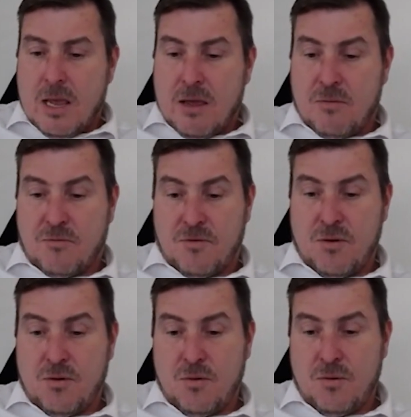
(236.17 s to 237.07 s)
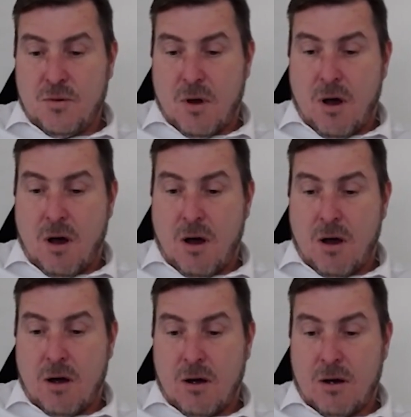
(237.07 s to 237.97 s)
If you
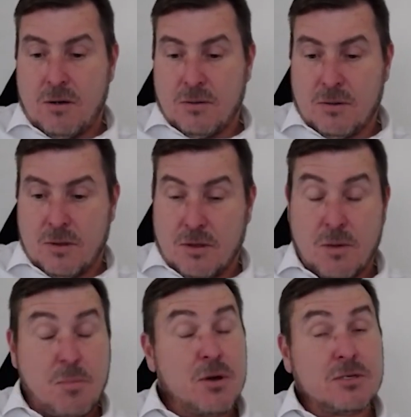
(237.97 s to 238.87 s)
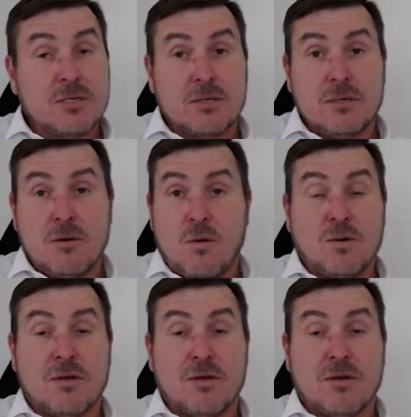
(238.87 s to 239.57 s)
are the person or the